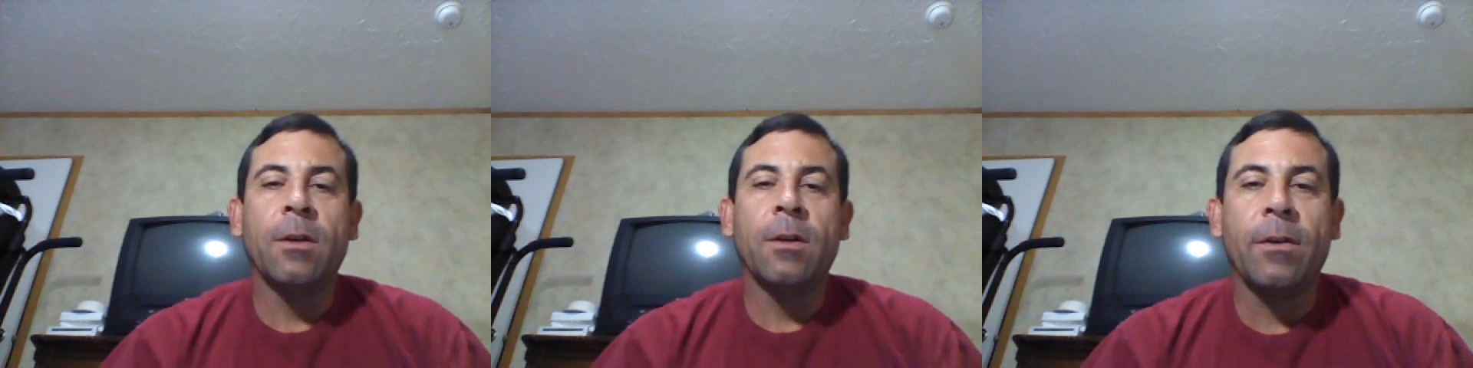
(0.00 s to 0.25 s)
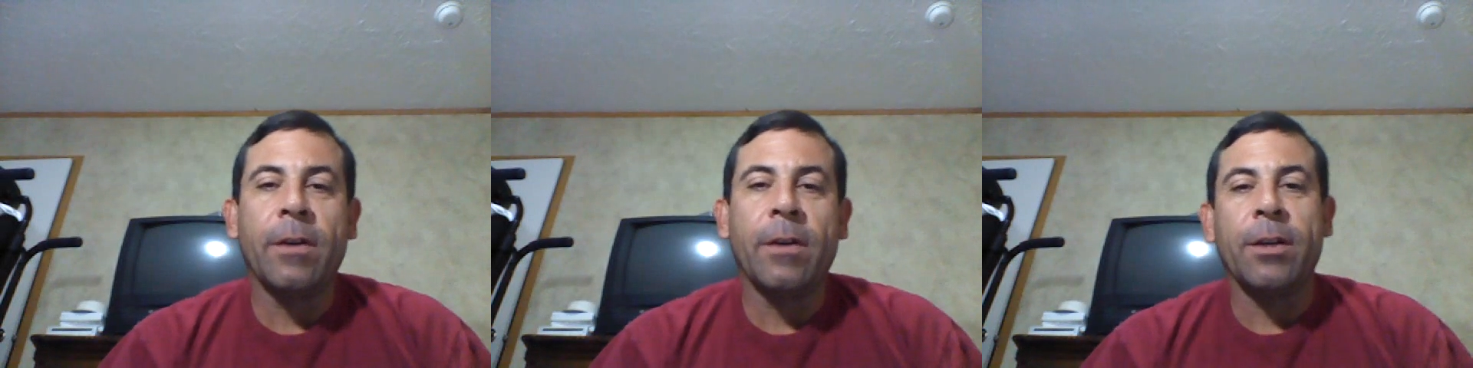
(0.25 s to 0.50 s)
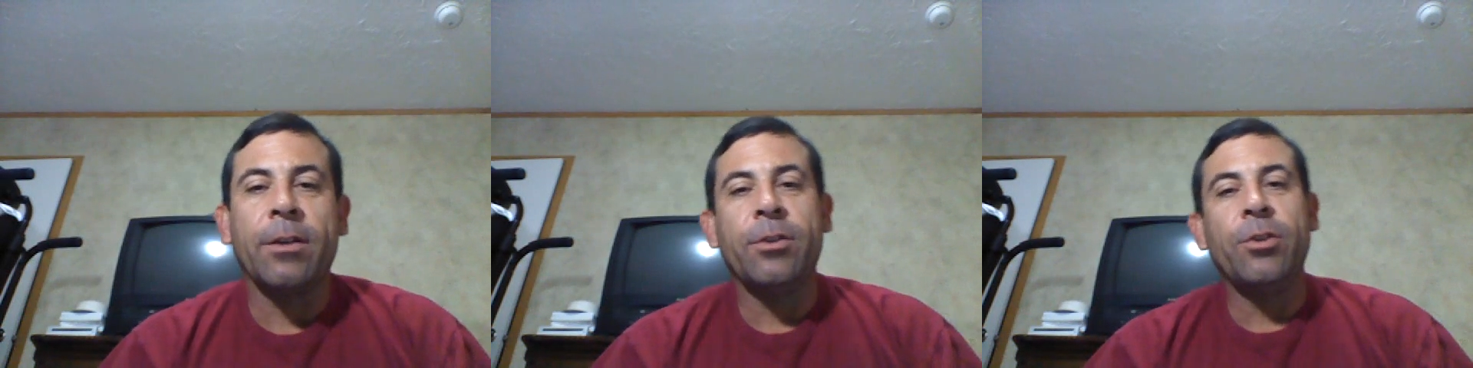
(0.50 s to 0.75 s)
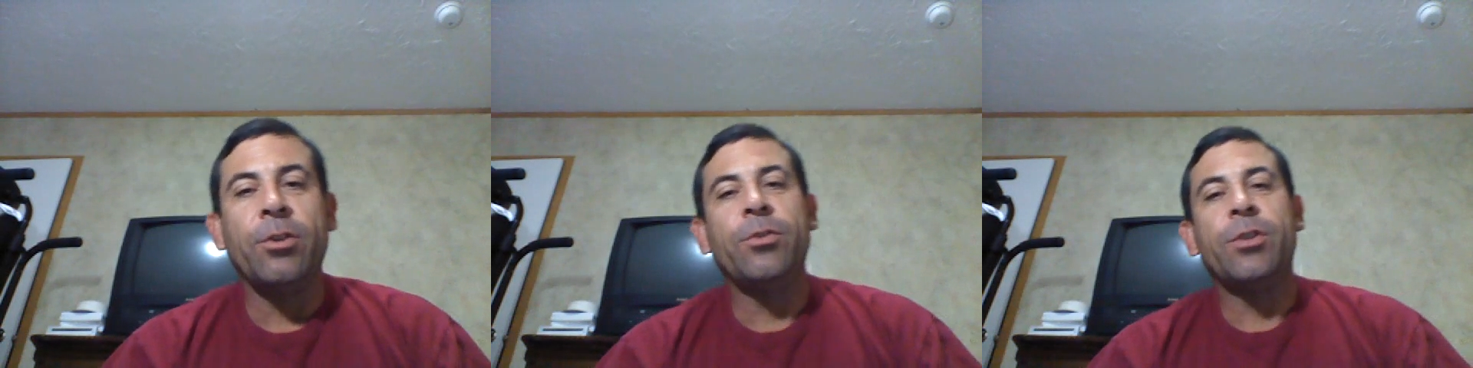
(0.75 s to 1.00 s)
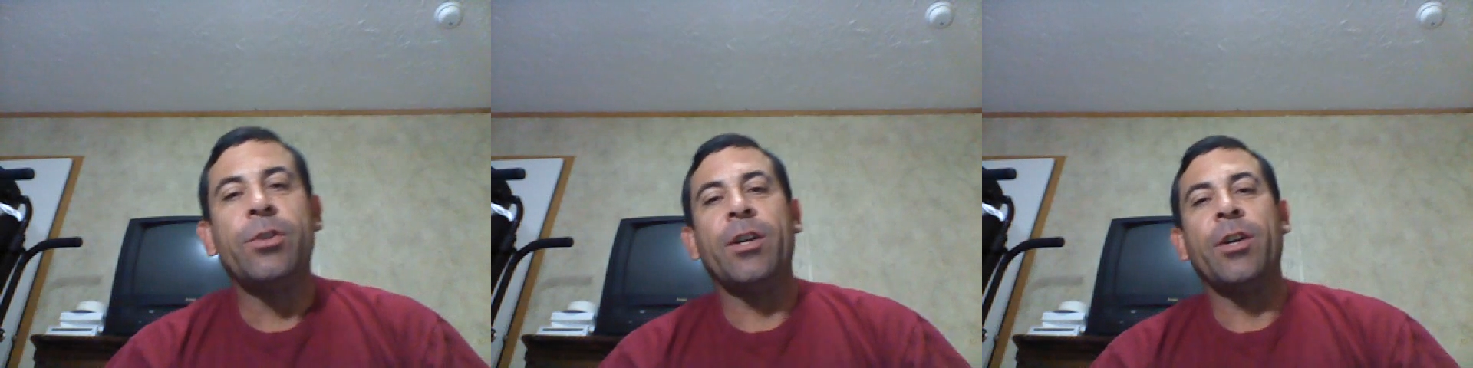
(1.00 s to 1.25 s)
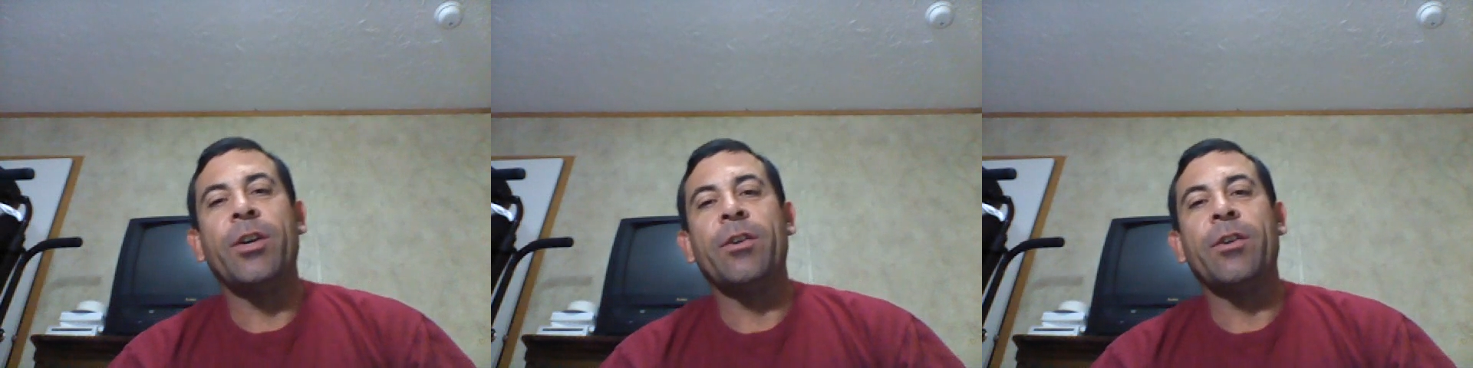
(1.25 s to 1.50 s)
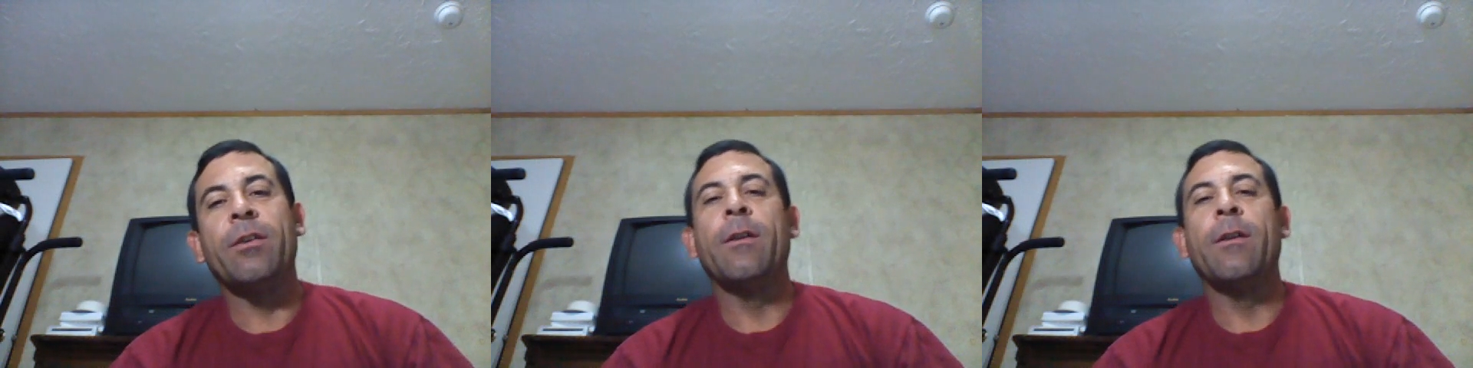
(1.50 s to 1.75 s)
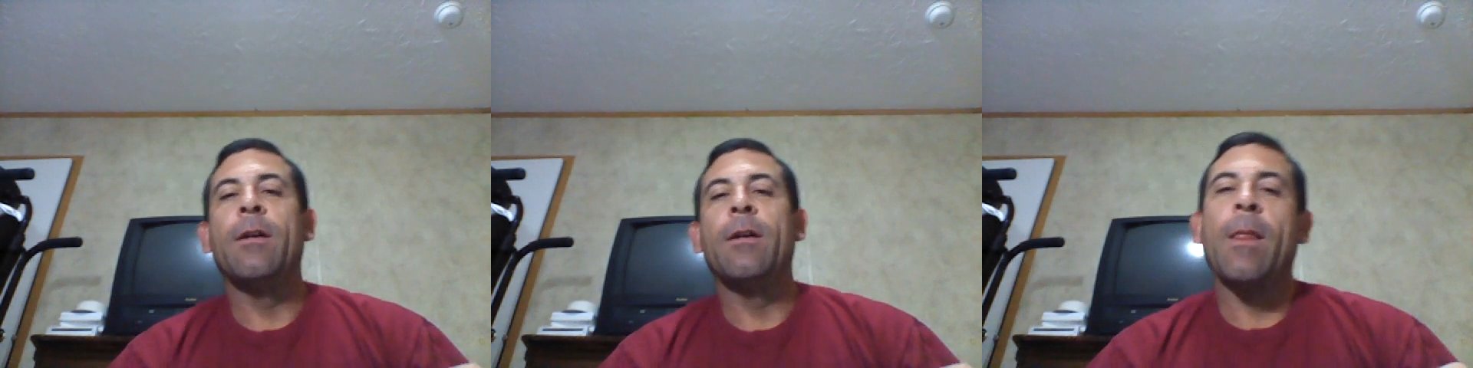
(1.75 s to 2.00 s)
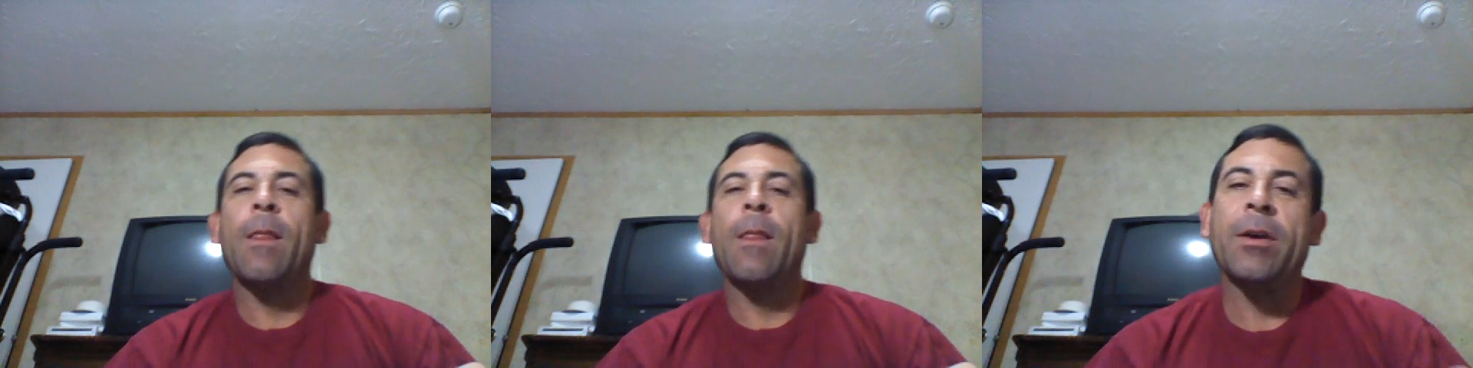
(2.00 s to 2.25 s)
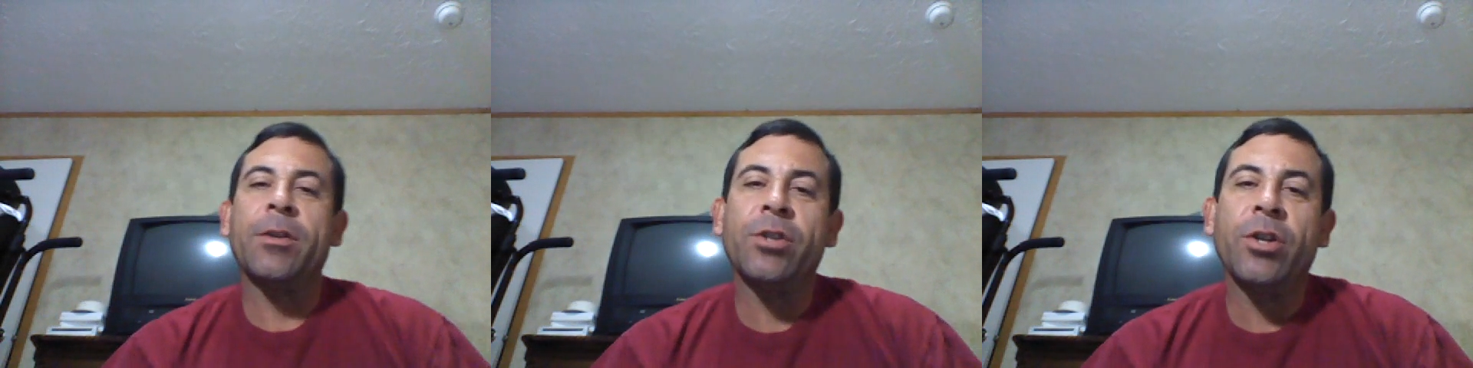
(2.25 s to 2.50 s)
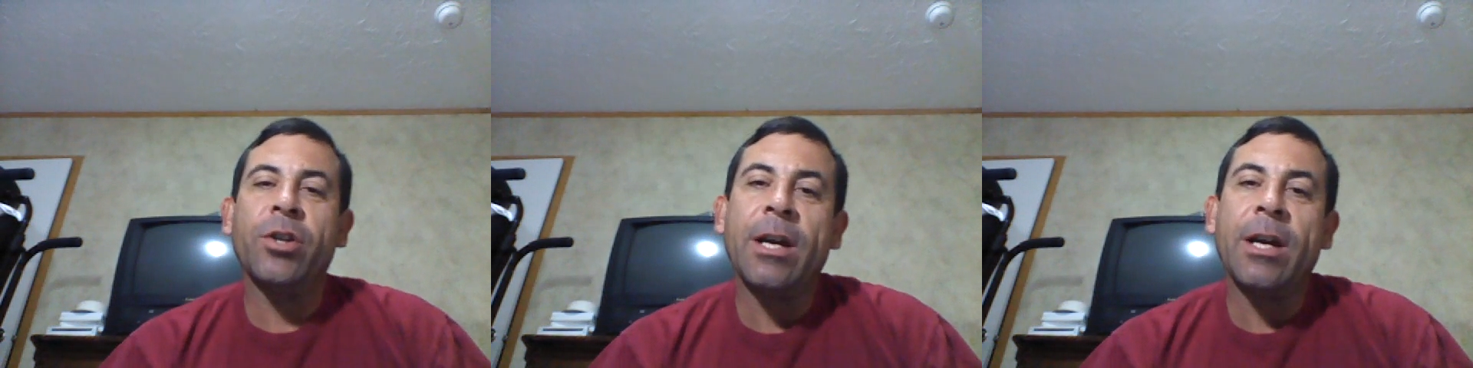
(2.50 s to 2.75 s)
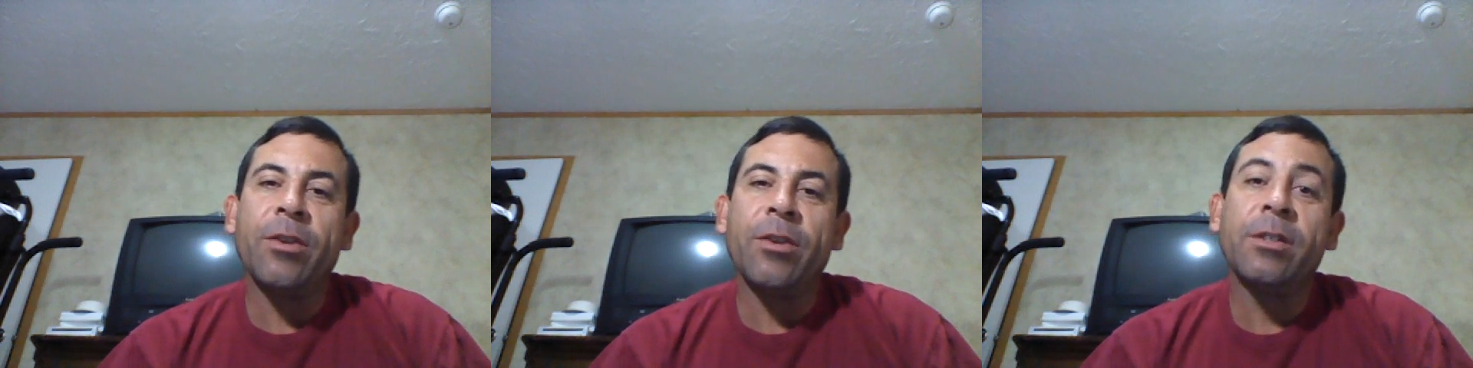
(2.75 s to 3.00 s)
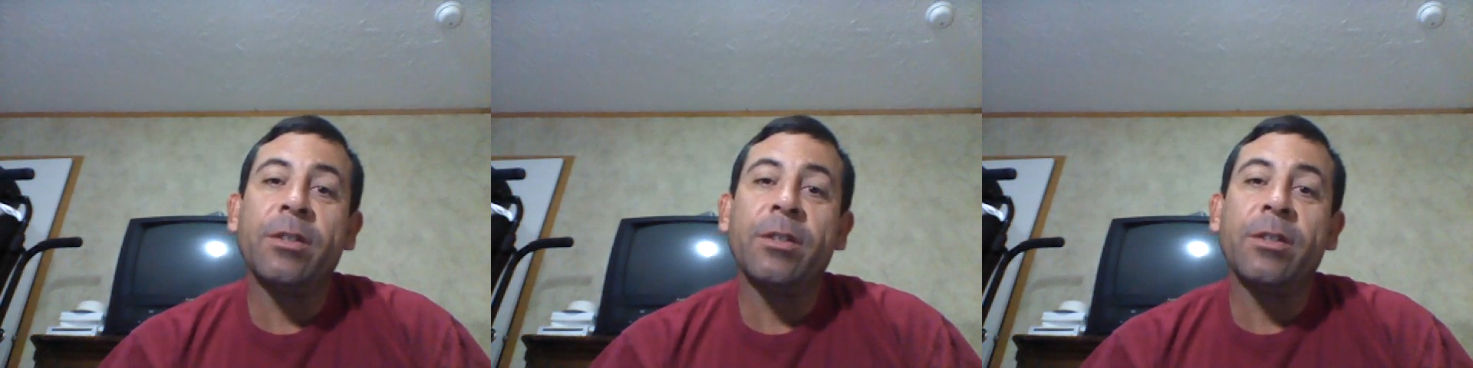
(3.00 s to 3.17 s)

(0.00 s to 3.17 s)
Alright, Eugene here. i to show you how to